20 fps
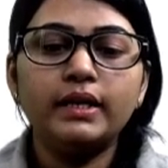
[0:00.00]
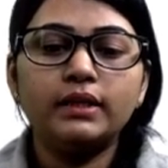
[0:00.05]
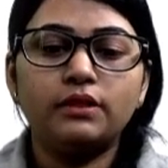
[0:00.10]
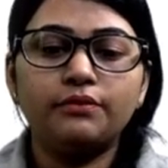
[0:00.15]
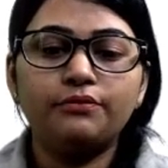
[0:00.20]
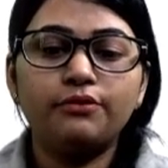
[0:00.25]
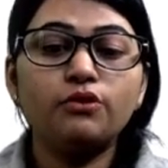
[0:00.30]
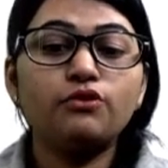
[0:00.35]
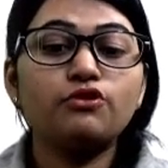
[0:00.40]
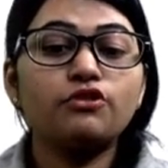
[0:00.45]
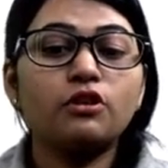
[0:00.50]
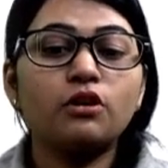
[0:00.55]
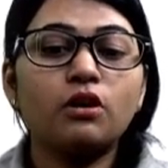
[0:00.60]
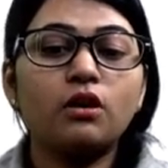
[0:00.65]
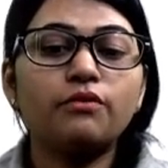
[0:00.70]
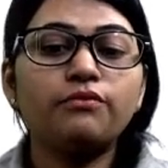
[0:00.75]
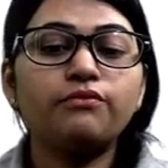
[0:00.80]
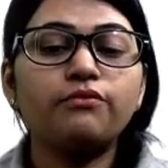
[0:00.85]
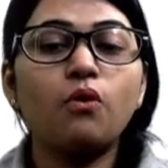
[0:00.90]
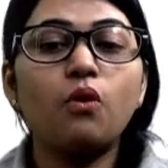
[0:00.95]
the fusion
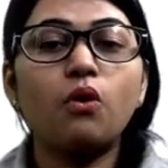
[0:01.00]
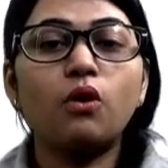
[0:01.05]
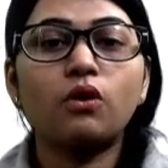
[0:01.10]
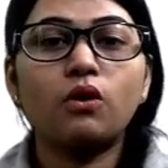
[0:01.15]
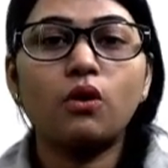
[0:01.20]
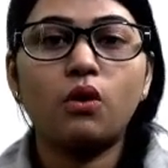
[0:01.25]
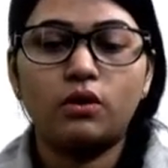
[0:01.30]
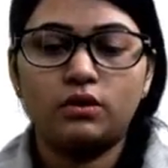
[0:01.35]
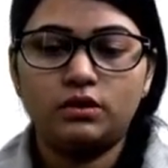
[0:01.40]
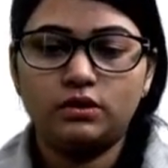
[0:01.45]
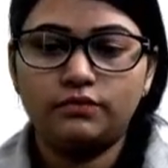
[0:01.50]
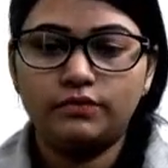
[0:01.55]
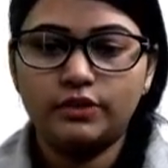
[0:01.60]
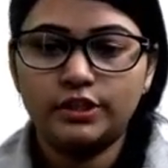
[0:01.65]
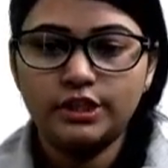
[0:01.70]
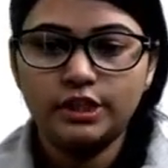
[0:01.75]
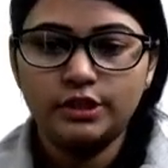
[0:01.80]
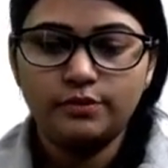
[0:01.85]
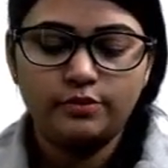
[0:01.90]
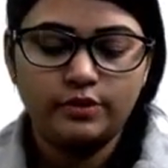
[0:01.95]
of 4 caudal
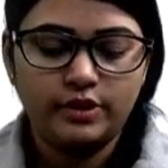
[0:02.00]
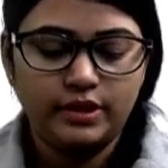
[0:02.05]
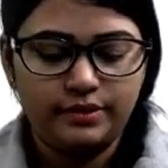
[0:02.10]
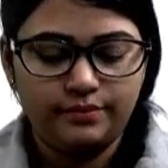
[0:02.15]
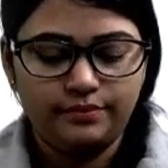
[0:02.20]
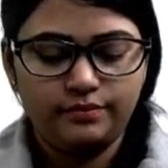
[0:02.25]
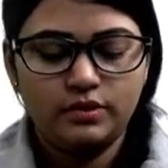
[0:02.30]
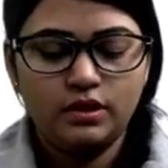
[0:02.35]
vertebrae.